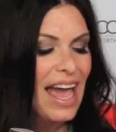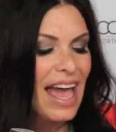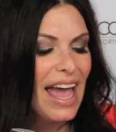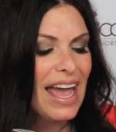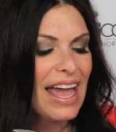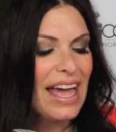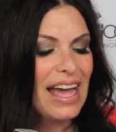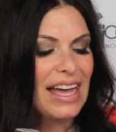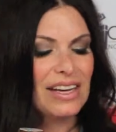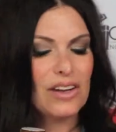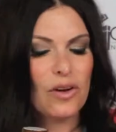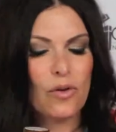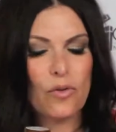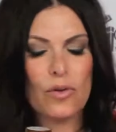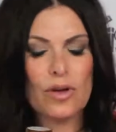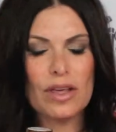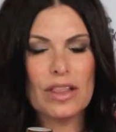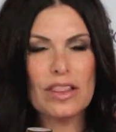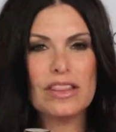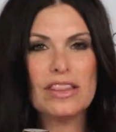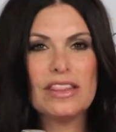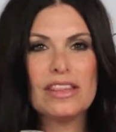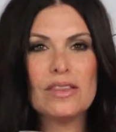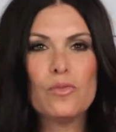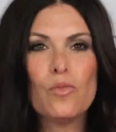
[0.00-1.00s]
And
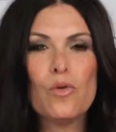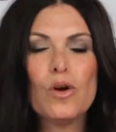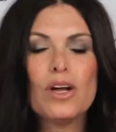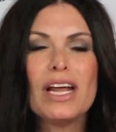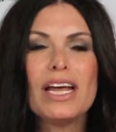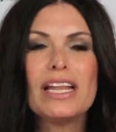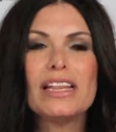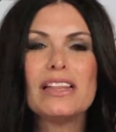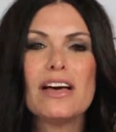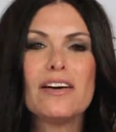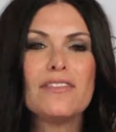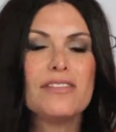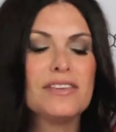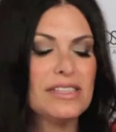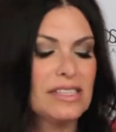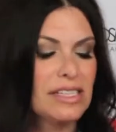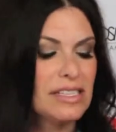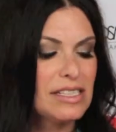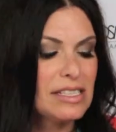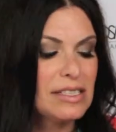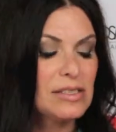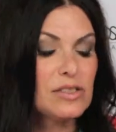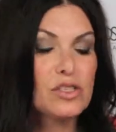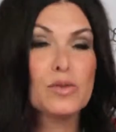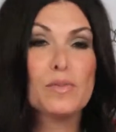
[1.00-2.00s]
what I love is
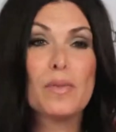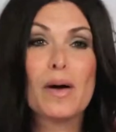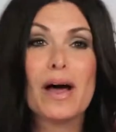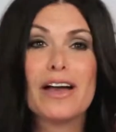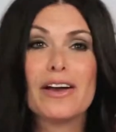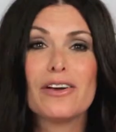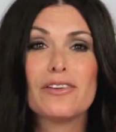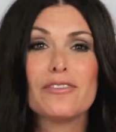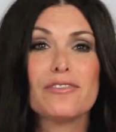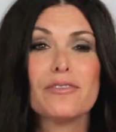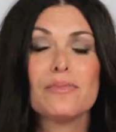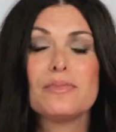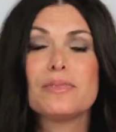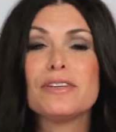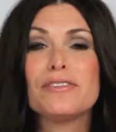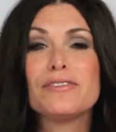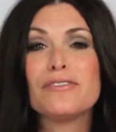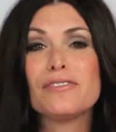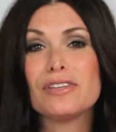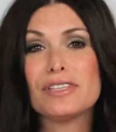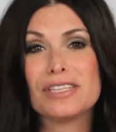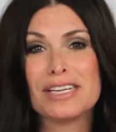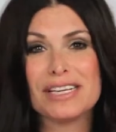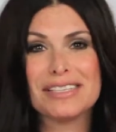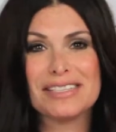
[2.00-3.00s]
it's inspired from
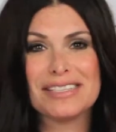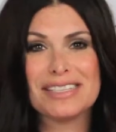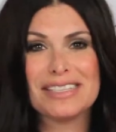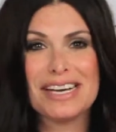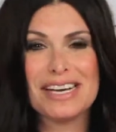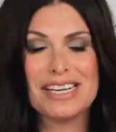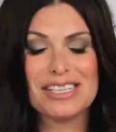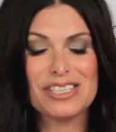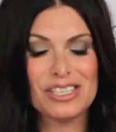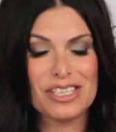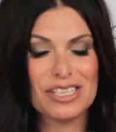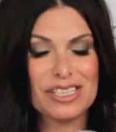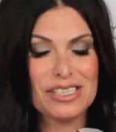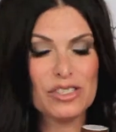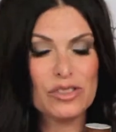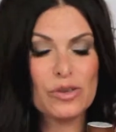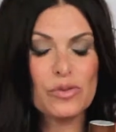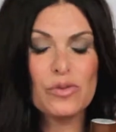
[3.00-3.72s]
different destinations.